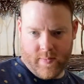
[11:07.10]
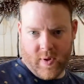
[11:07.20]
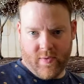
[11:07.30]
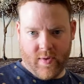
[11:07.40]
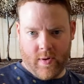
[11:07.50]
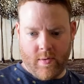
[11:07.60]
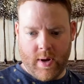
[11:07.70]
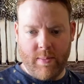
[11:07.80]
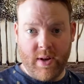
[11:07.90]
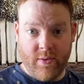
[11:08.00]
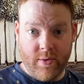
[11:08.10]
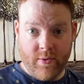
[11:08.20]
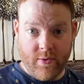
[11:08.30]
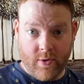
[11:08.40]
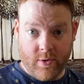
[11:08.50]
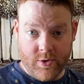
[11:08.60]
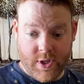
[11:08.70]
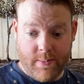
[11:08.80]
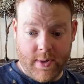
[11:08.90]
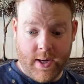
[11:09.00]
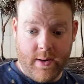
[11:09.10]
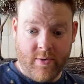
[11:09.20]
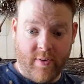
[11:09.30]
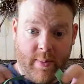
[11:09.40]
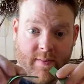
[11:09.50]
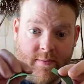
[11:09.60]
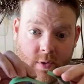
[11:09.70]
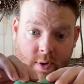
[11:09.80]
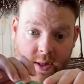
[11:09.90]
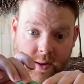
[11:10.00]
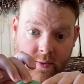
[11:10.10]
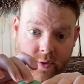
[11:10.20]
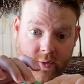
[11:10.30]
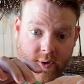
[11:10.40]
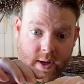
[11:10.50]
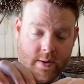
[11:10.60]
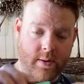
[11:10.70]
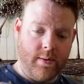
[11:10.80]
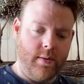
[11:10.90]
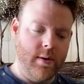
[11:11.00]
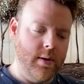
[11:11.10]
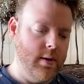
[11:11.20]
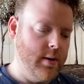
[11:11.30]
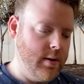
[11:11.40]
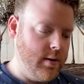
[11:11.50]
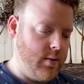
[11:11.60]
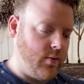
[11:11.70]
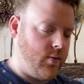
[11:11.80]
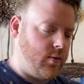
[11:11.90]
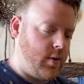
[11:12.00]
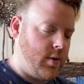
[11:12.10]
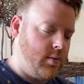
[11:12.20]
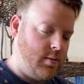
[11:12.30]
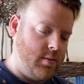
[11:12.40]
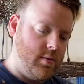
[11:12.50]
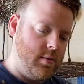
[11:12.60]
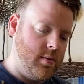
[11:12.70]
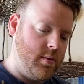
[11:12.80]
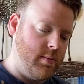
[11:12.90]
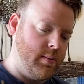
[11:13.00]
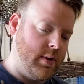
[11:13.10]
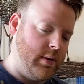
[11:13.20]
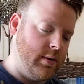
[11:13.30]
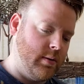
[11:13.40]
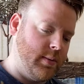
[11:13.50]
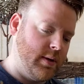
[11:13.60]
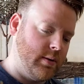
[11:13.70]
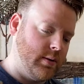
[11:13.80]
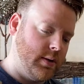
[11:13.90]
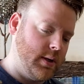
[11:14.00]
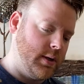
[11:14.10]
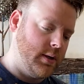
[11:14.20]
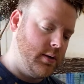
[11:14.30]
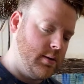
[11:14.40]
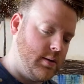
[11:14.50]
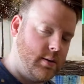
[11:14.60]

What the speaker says: So I'm gonna do the circle shape again, just by folding these two together. So I'm gonna put a little bit of glue here.